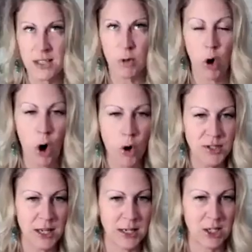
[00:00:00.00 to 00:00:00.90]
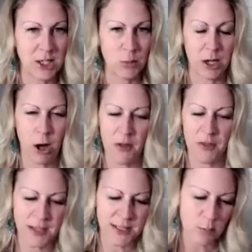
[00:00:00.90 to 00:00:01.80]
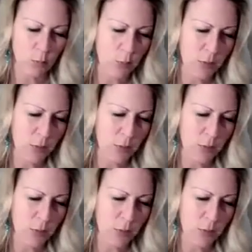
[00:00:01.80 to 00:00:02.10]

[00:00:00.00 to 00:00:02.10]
some codes that need to be cut. There's some